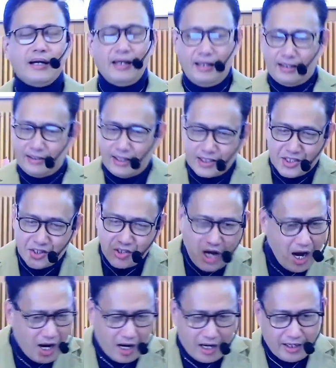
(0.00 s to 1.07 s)
The
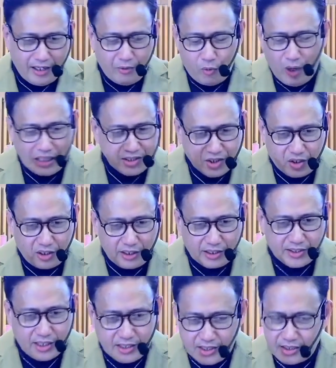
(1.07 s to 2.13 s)
star, one scholar
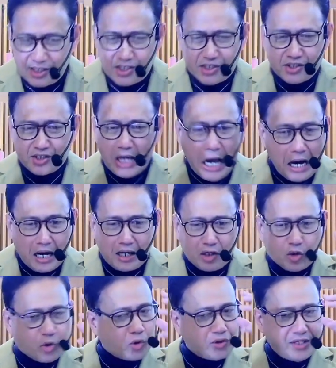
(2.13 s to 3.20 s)
says, the star
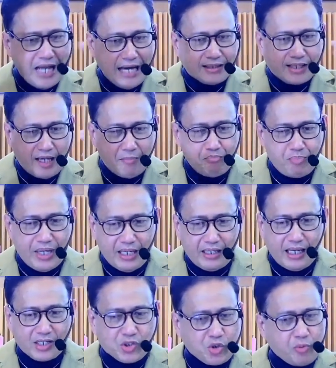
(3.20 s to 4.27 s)
could not have been
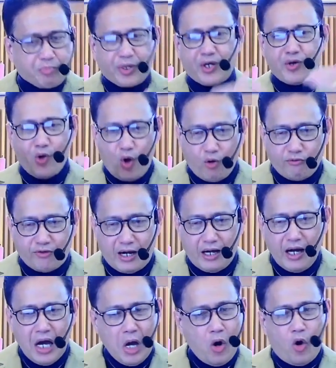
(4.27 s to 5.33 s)
a
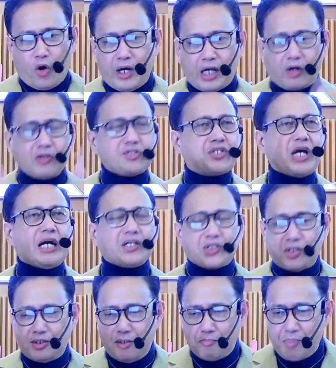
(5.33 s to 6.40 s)
supernova or a
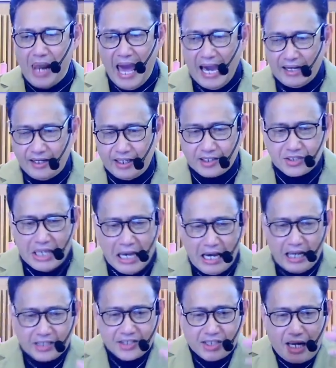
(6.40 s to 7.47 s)
conjunction of planets,
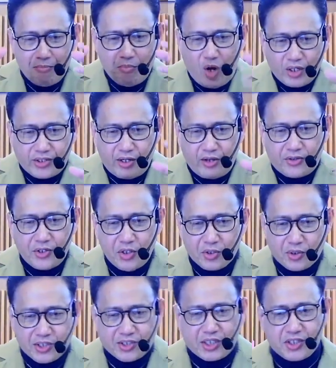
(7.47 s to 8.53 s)
as some modern
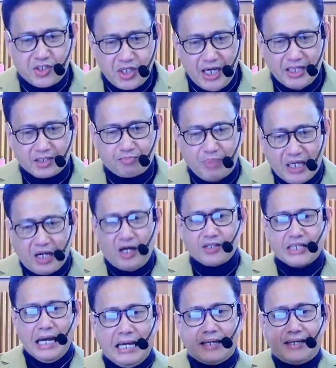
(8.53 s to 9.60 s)
theories suggest, because
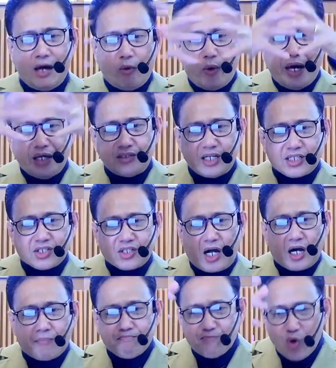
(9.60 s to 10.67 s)
the way the
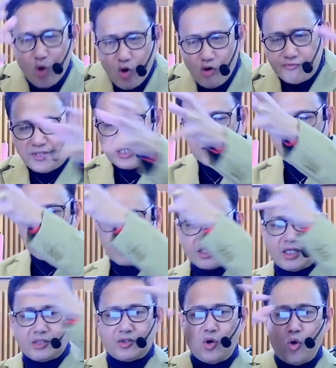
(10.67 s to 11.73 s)
star moved and
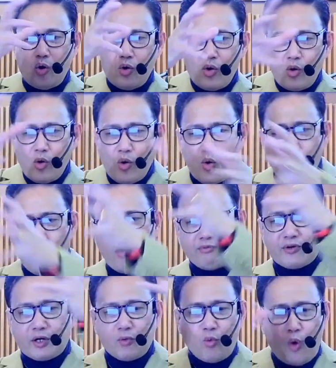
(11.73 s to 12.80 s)
settled
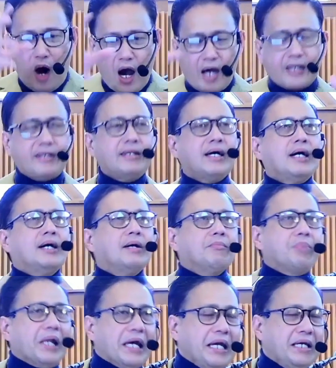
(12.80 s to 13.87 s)
over one
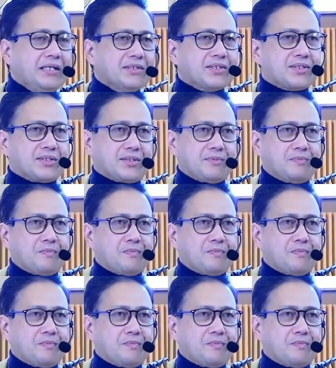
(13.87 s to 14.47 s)
place.